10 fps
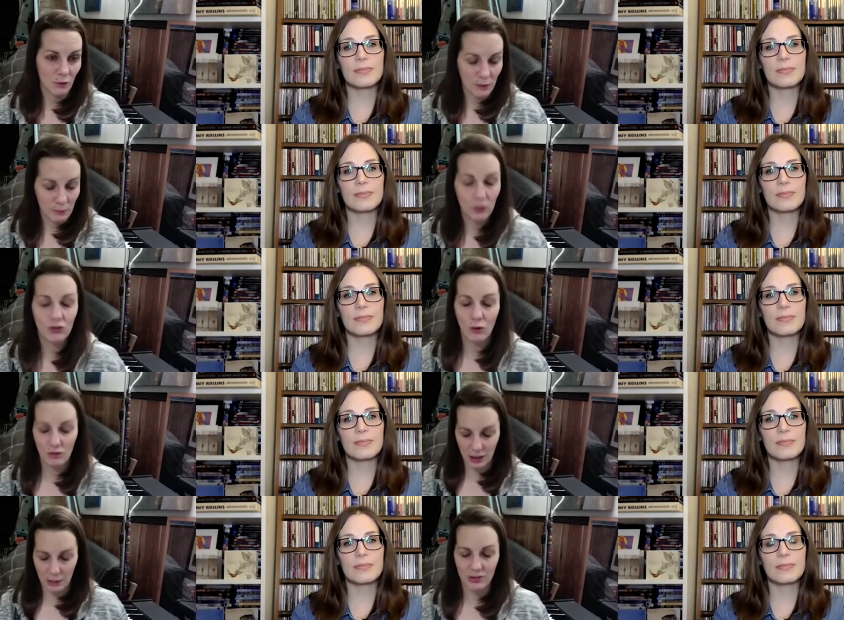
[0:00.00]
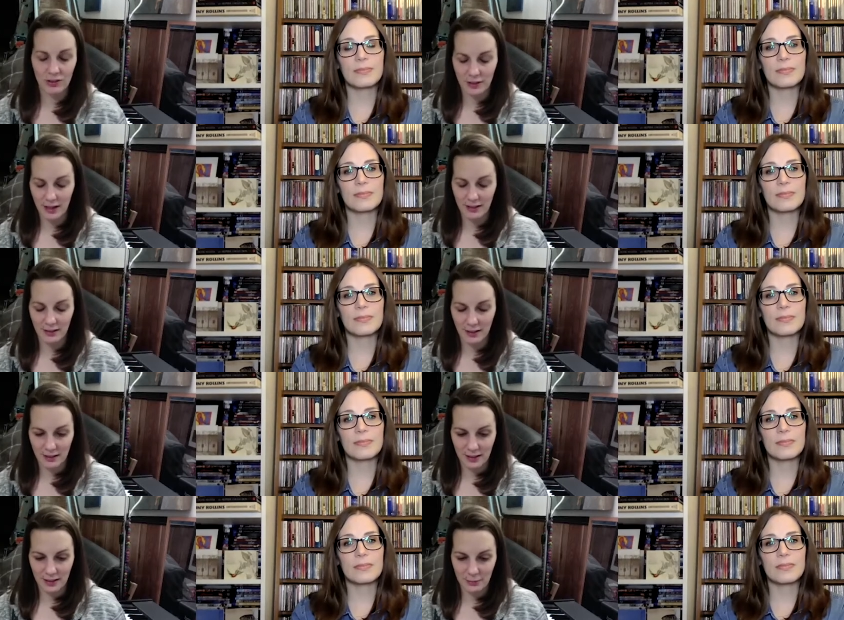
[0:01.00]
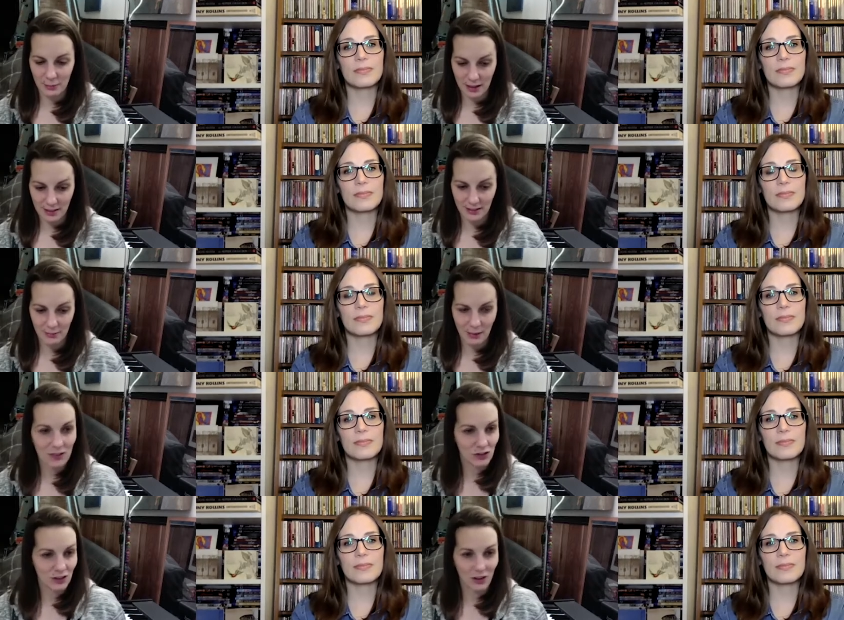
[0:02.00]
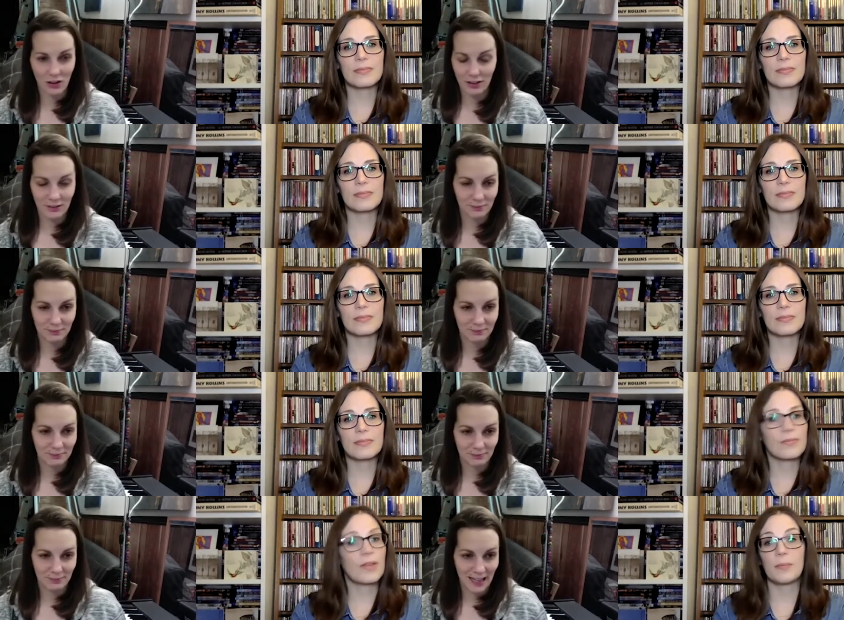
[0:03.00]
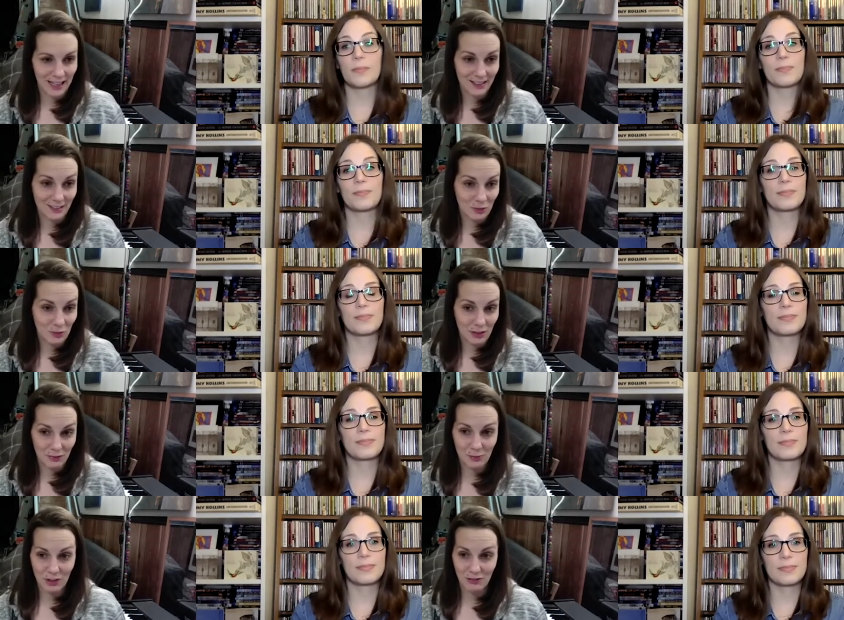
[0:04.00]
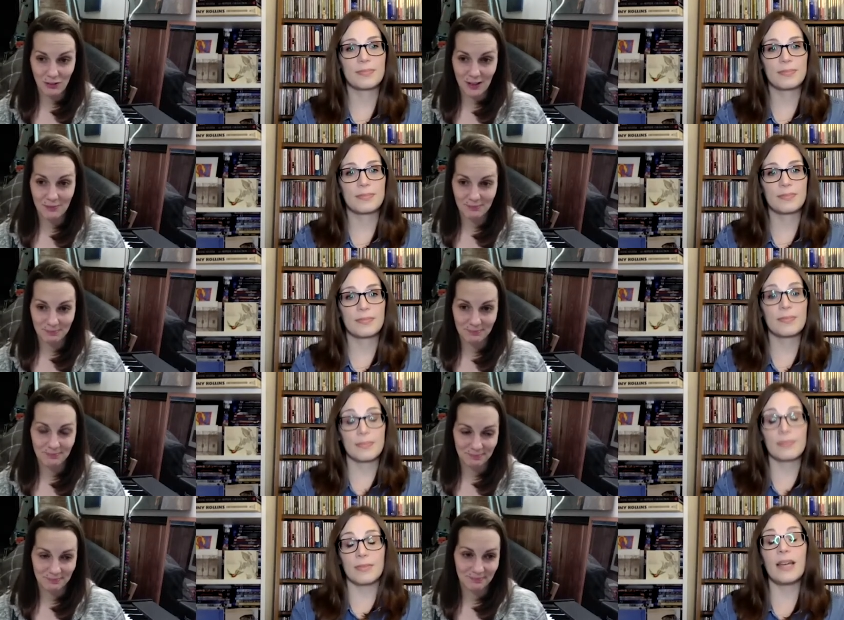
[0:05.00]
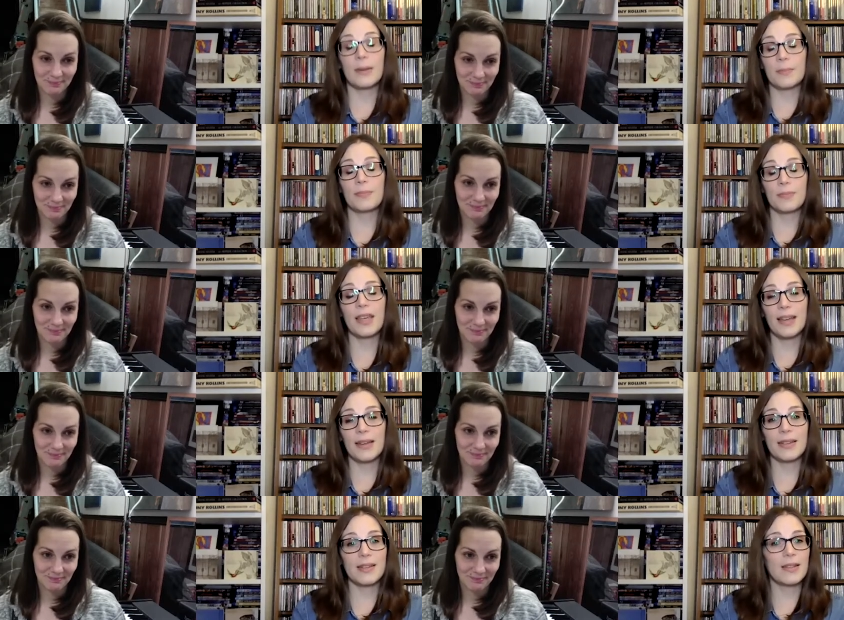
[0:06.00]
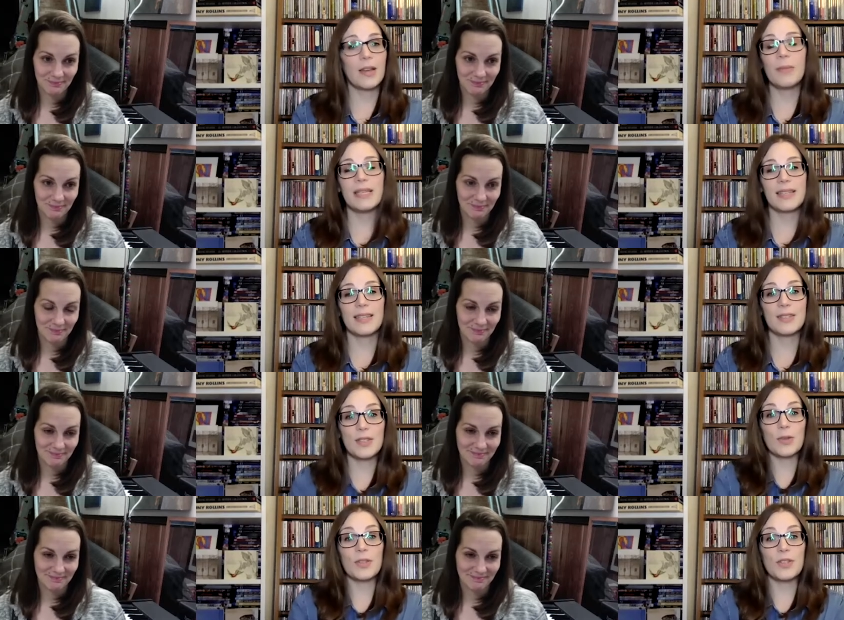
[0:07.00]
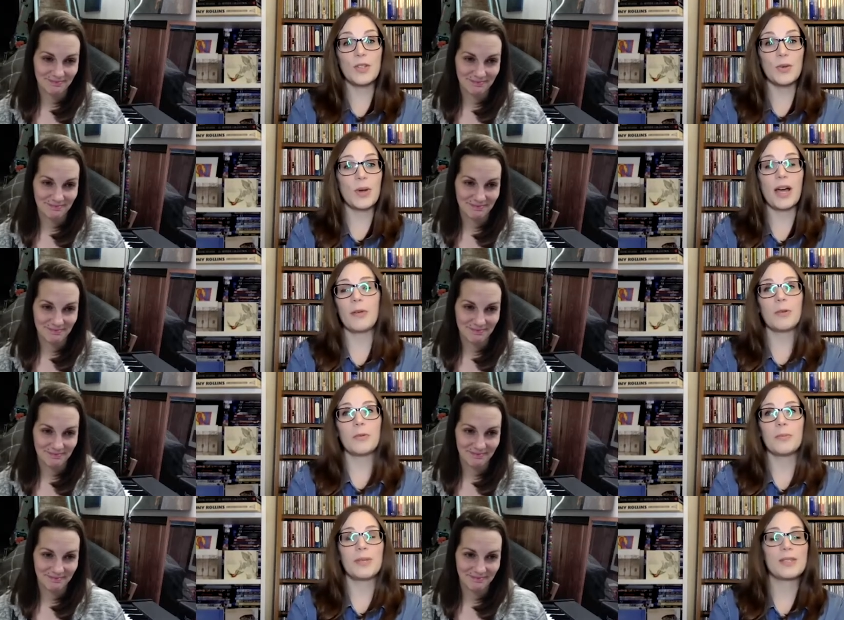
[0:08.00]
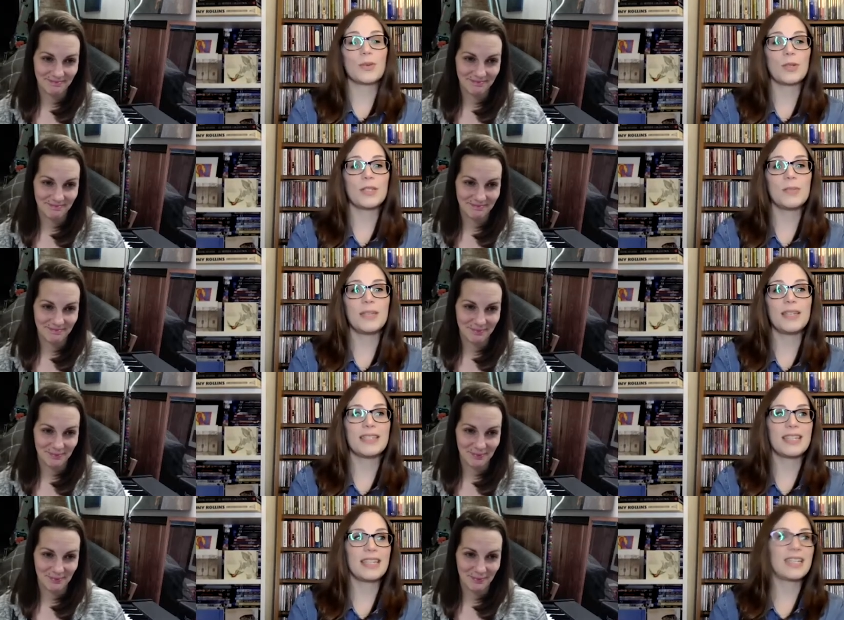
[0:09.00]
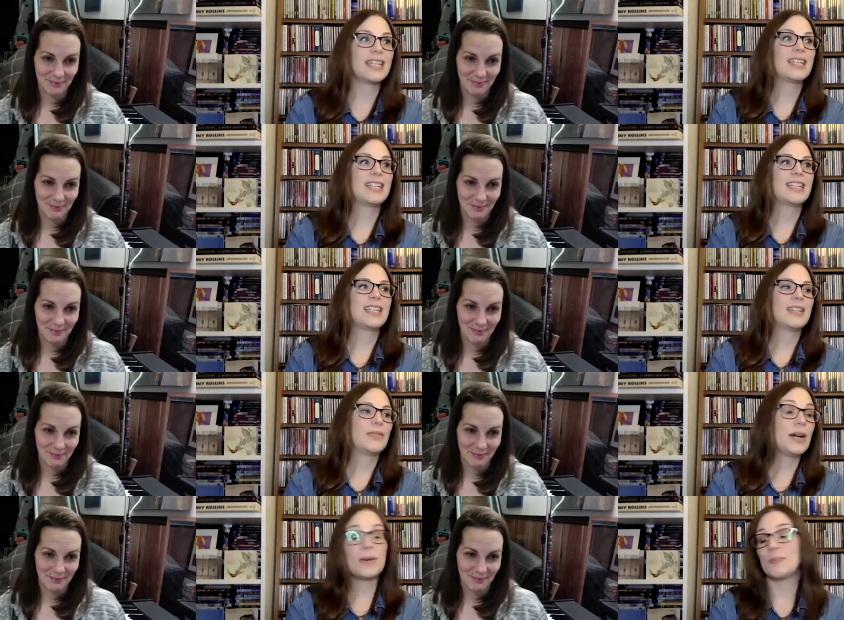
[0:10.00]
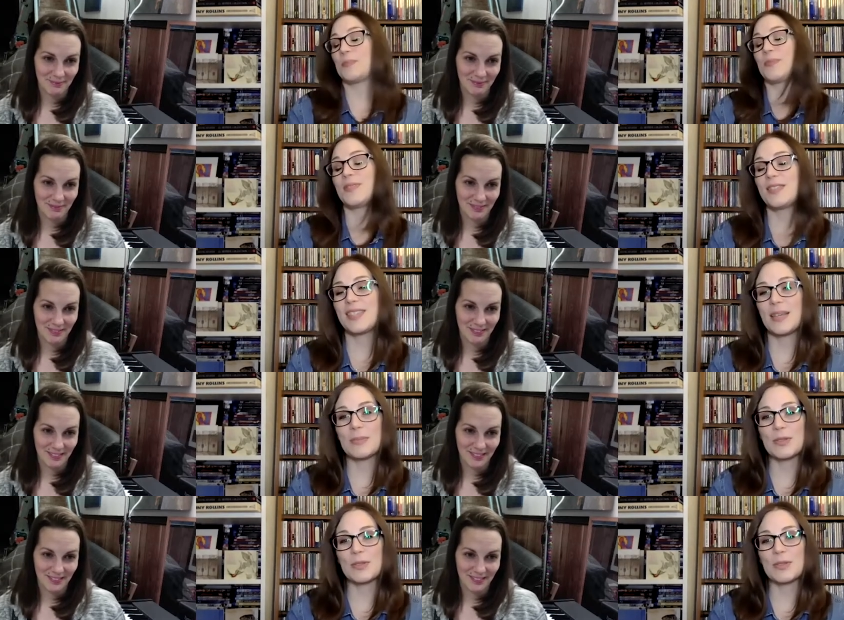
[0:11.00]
Speaker 1: put overdubs and and uh, he mixed and mastered it all and added some stuff himself. Yeah,
Speaker 2: yeah, yeah, amazing. So the new album is going to be like, wow, same